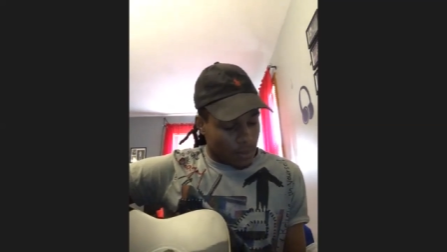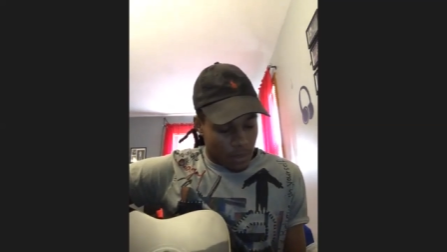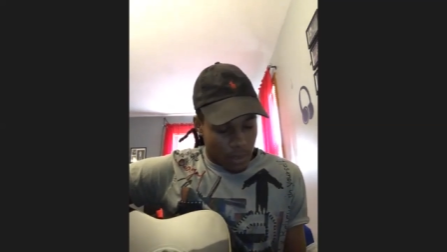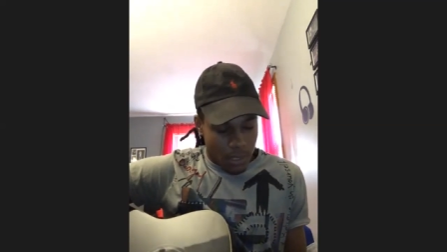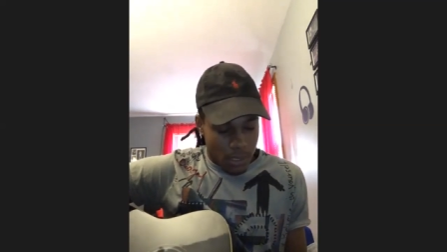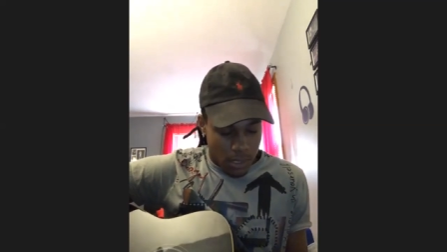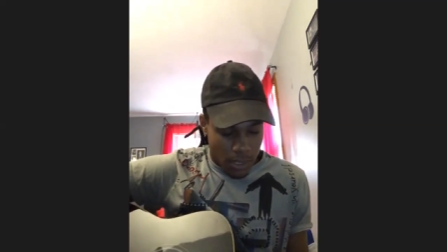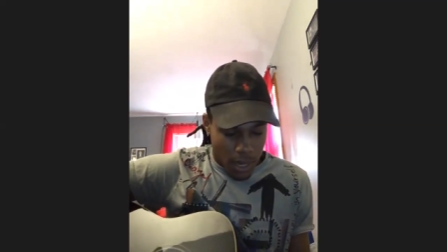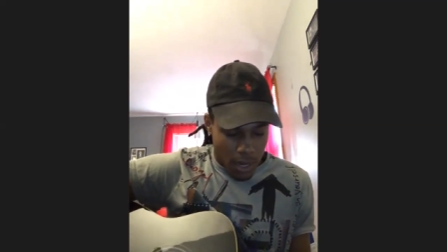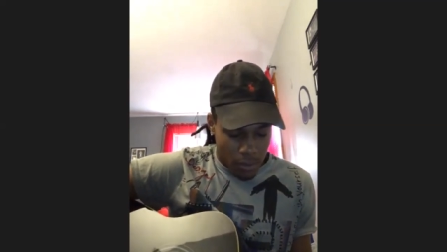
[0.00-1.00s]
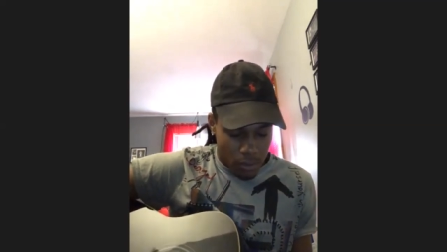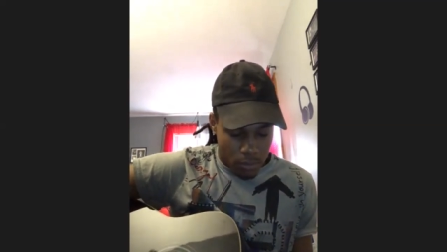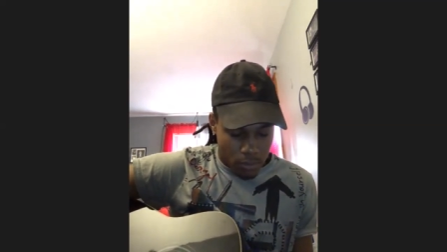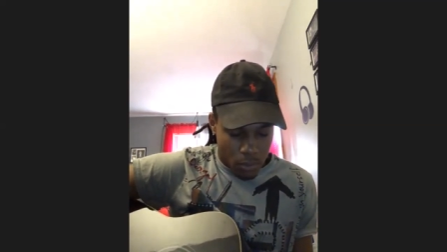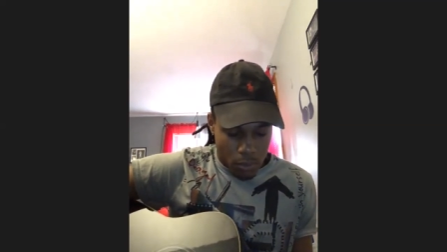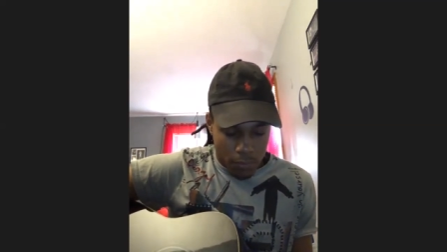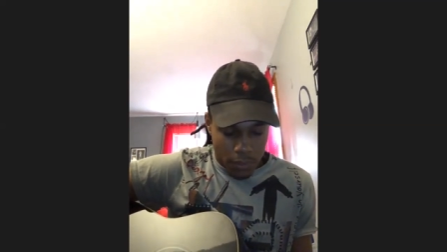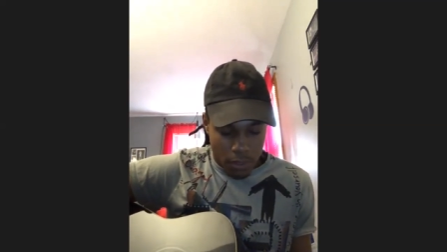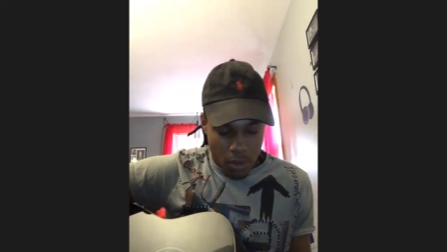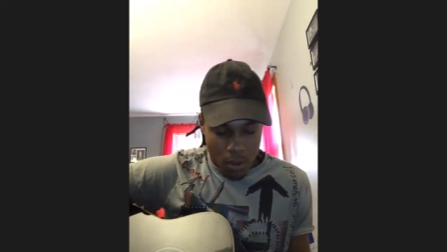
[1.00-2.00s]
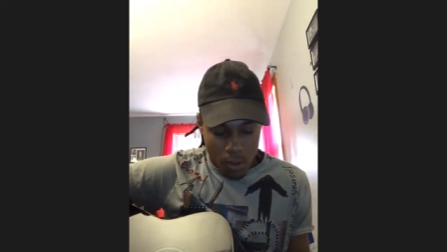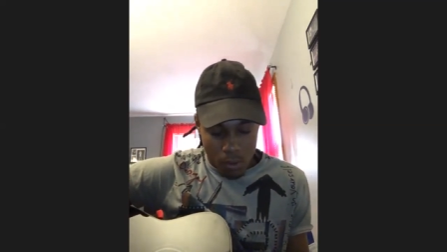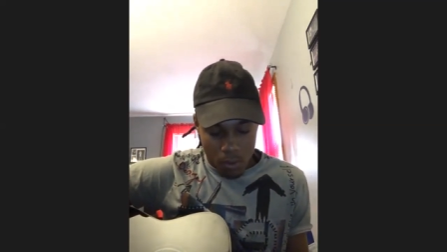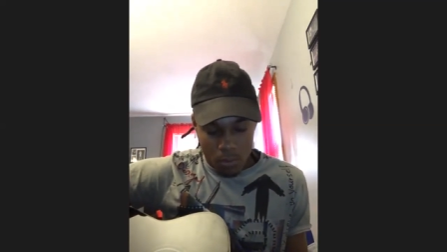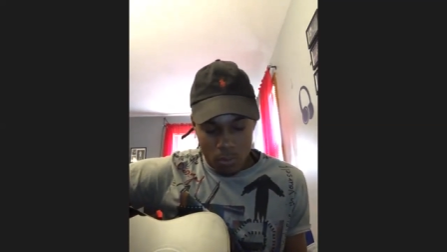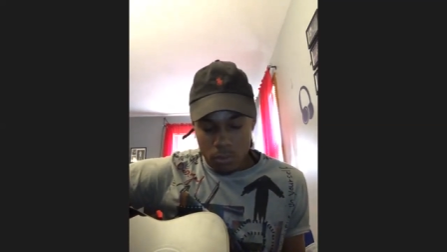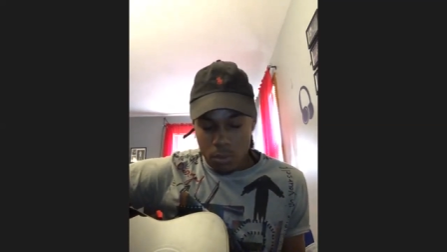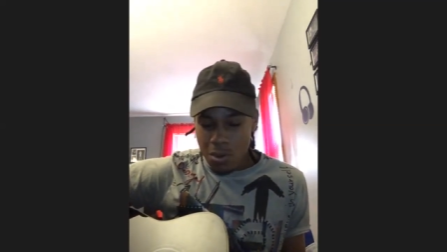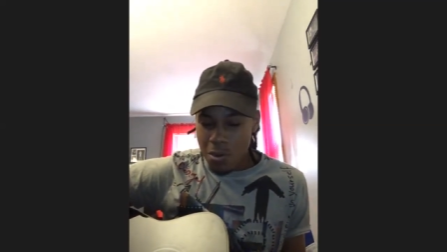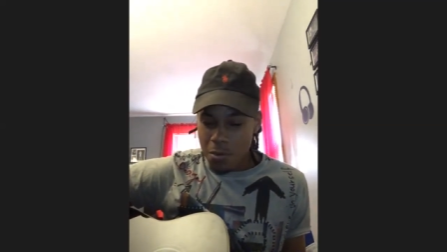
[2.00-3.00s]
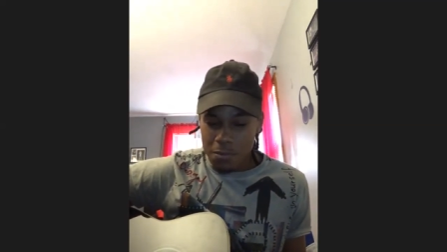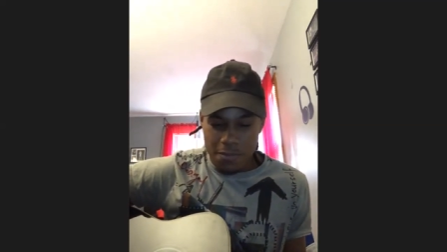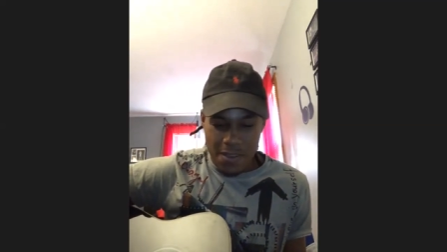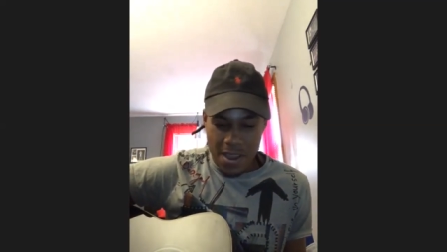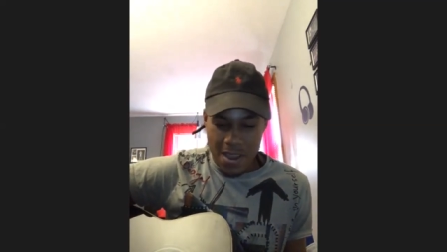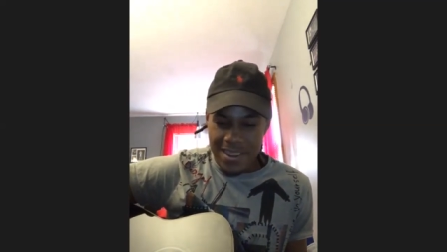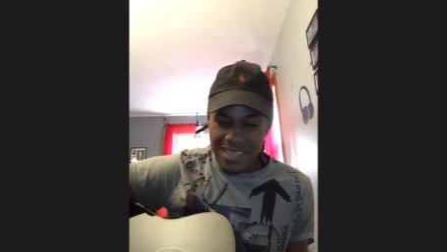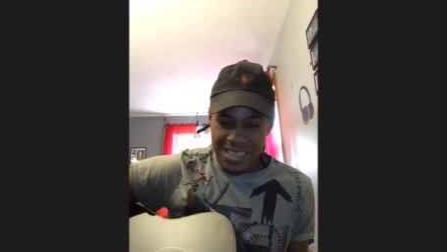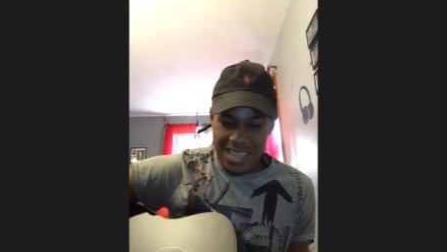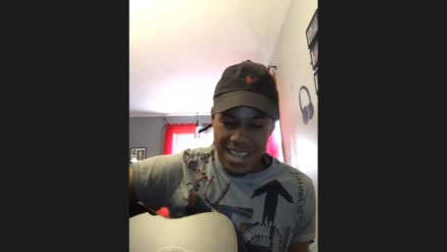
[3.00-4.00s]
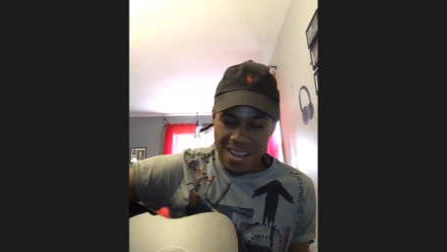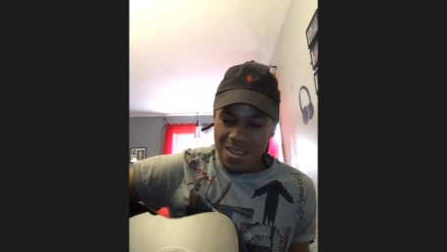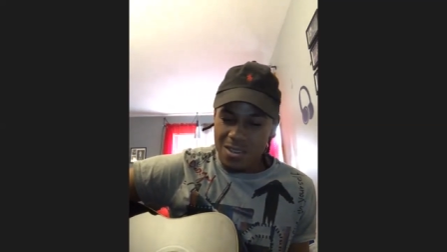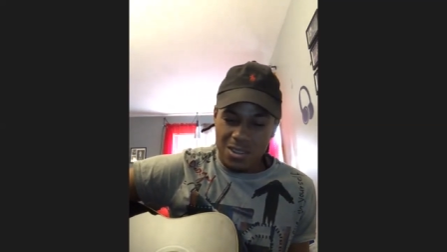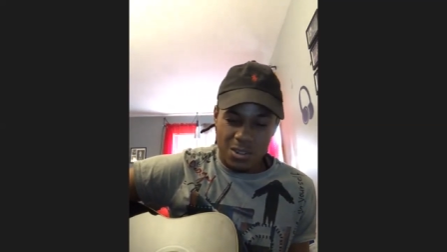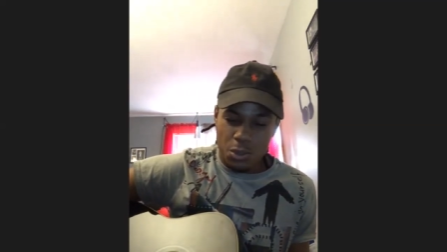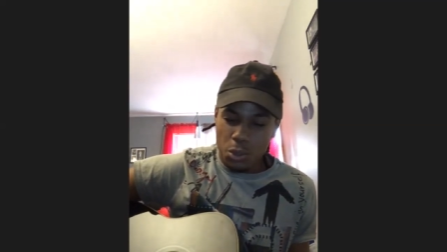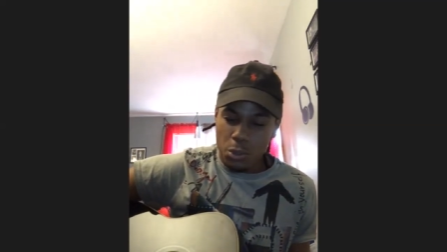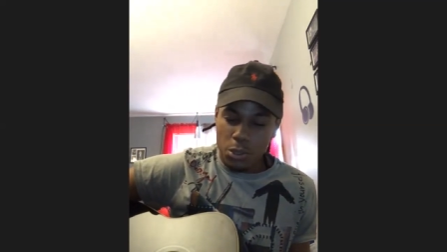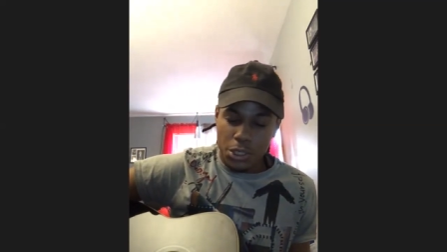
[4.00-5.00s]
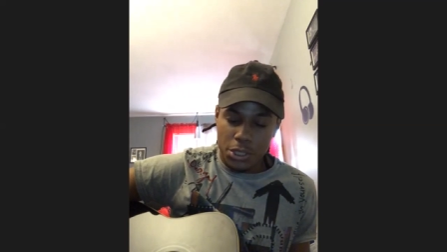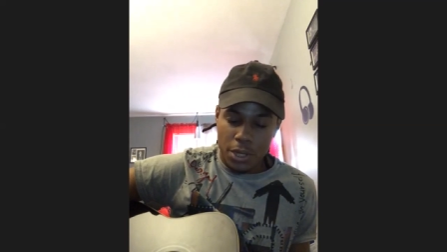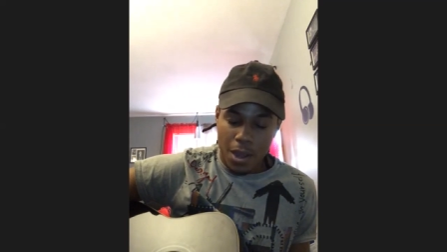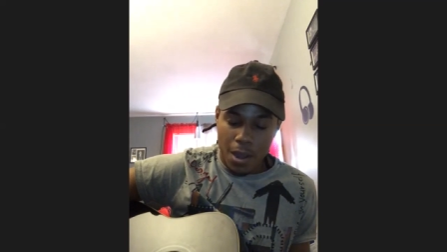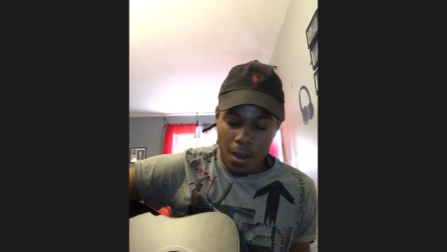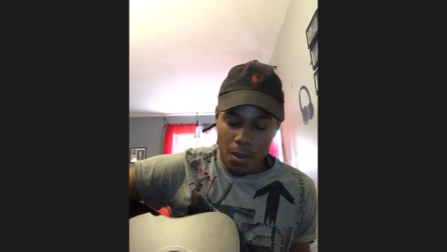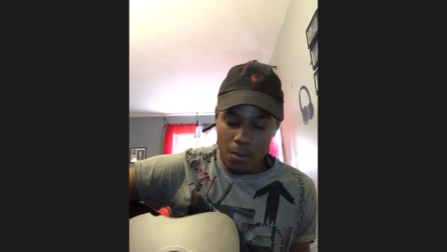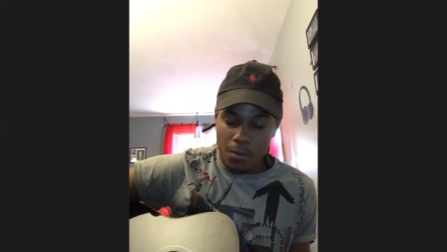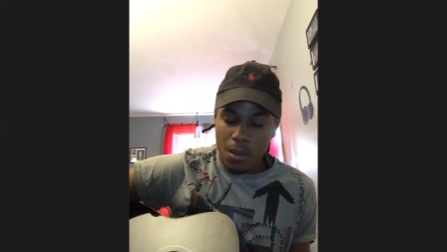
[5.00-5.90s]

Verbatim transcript: This ain't moving on your fairy tale conclusion, y'all.